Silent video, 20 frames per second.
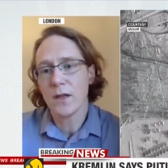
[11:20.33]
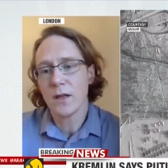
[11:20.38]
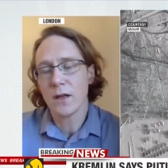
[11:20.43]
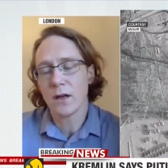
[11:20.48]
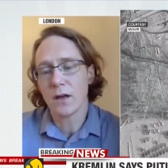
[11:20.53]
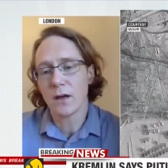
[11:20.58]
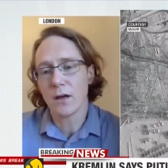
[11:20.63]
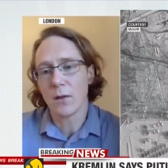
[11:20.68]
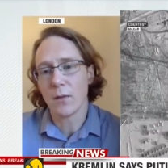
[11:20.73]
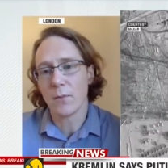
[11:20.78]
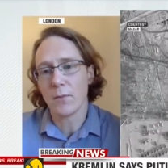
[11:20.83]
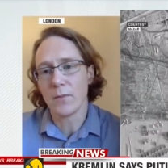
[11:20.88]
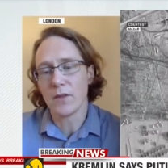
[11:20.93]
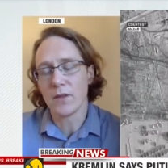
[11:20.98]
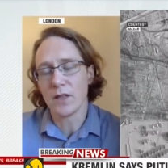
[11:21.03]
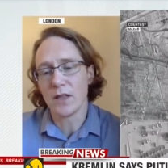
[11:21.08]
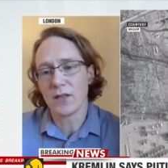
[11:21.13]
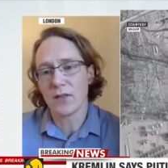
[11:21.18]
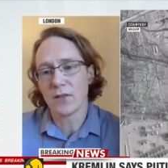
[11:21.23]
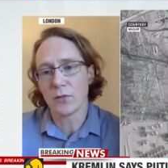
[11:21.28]
um,
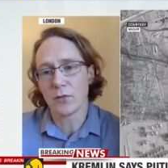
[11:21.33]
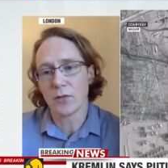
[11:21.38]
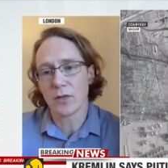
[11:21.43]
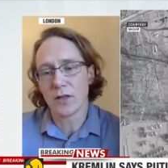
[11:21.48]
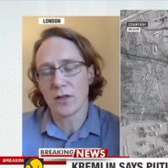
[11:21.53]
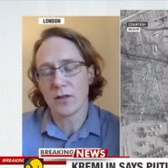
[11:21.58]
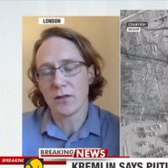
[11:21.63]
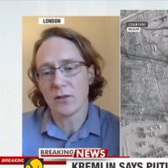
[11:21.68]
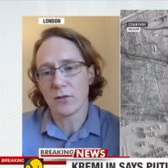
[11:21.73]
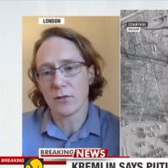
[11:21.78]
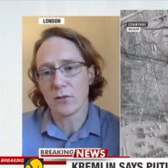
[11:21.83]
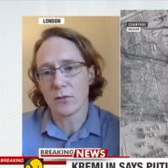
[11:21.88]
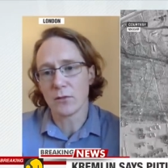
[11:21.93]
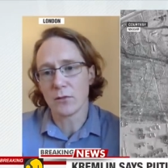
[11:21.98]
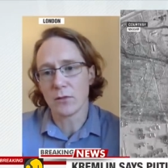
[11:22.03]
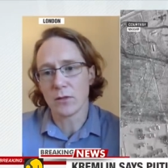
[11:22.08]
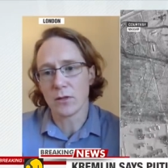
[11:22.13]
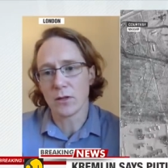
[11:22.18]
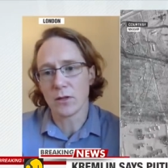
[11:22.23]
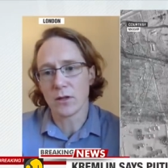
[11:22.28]
NATO into
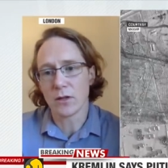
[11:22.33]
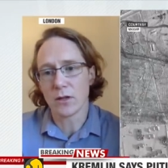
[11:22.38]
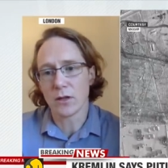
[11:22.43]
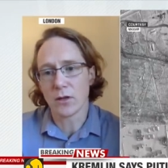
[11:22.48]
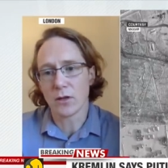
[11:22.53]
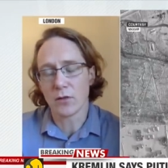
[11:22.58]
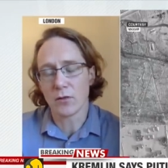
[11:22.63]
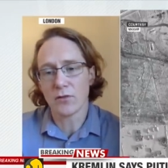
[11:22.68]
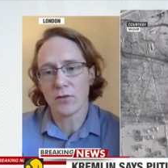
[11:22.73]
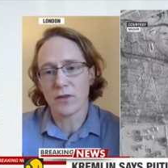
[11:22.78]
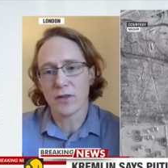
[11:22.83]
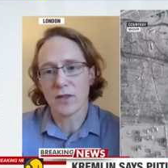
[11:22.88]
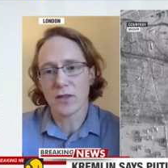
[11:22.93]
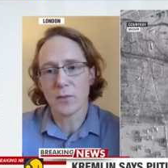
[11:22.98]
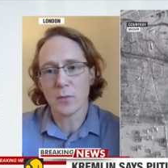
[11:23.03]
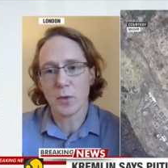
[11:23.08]
uh, a conflict.